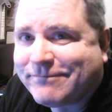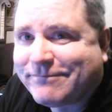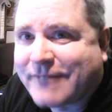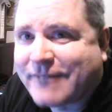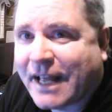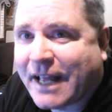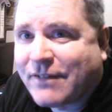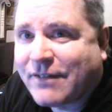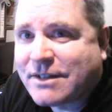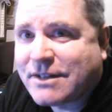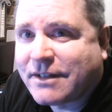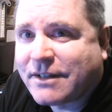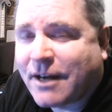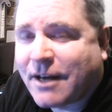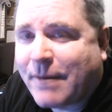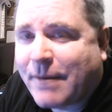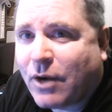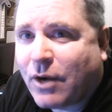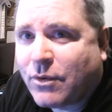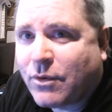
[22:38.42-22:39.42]
They haven't
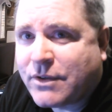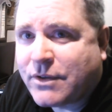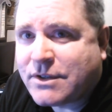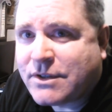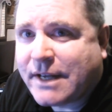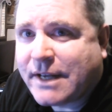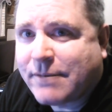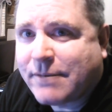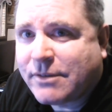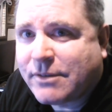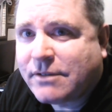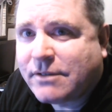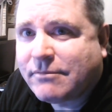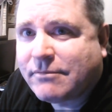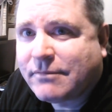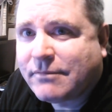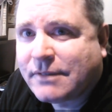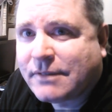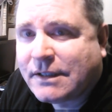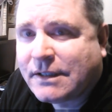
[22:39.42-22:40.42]
come out with a statement.
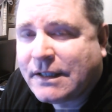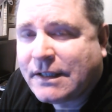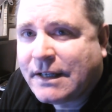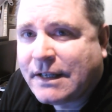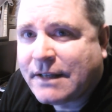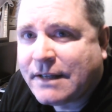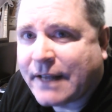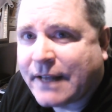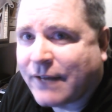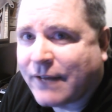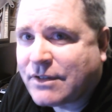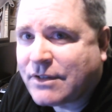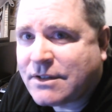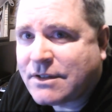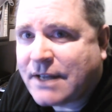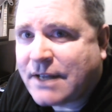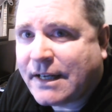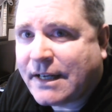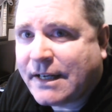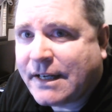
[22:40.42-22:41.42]
They haven't
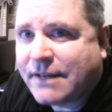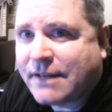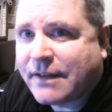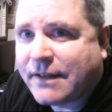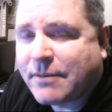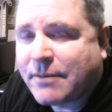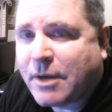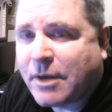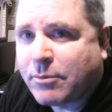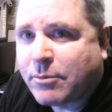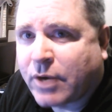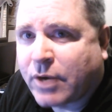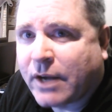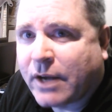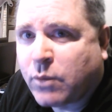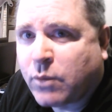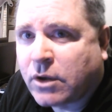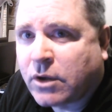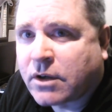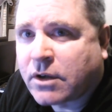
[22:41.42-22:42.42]
said anything about
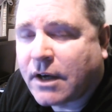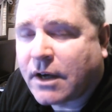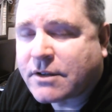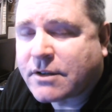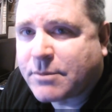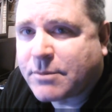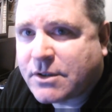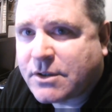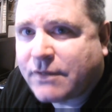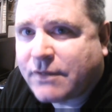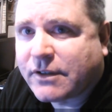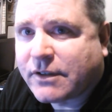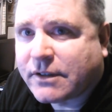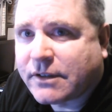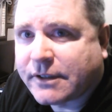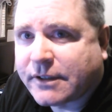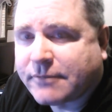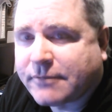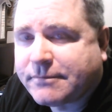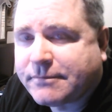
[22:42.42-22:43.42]
Brad Wilcox specifically.